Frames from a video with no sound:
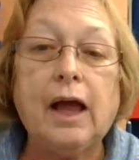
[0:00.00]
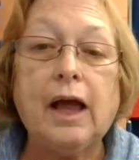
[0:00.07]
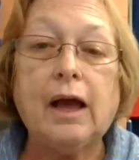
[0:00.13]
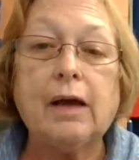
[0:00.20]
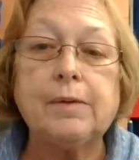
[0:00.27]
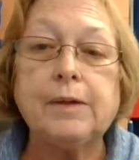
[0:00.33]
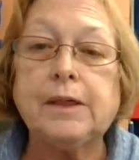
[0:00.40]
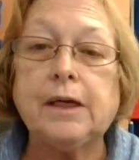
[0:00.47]

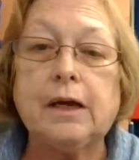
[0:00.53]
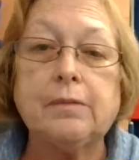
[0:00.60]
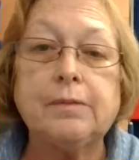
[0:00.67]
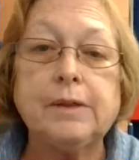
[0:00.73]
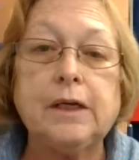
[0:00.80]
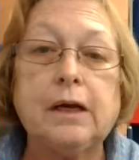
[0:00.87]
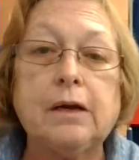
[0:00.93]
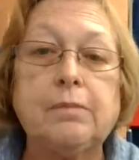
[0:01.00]
Appy
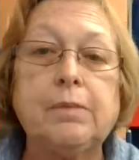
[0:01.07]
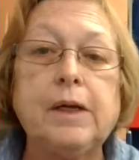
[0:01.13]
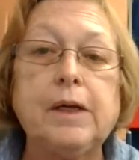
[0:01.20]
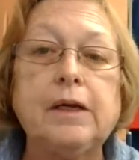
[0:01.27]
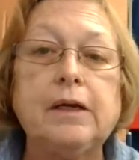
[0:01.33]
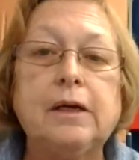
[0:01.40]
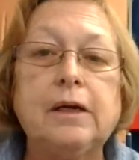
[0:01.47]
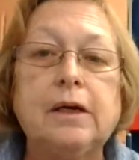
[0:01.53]
Tappy Tappy.
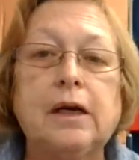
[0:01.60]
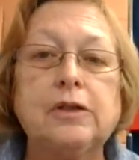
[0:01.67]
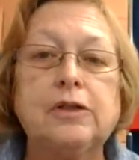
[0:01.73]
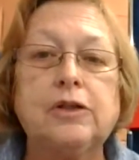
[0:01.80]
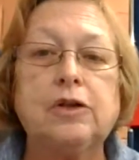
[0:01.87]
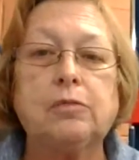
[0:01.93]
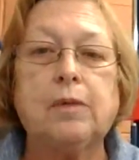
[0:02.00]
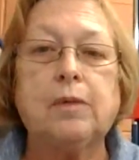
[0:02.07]
I'll
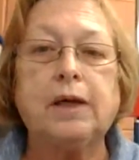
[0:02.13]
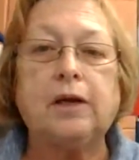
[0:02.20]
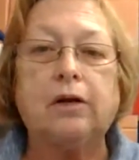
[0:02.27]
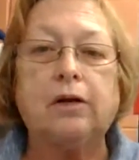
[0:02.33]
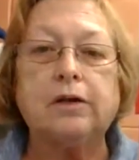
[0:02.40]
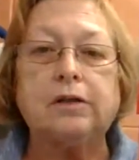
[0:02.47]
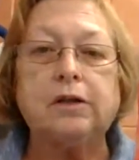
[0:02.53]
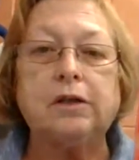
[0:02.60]
show my
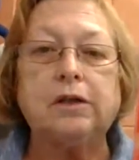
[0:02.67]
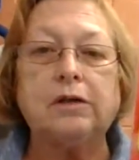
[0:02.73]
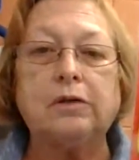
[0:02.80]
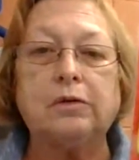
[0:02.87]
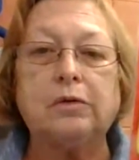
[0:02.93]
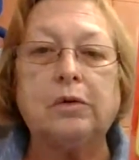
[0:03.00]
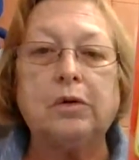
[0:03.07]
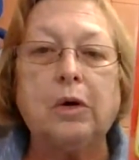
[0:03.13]
card to
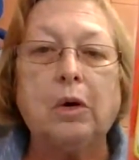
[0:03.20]
you.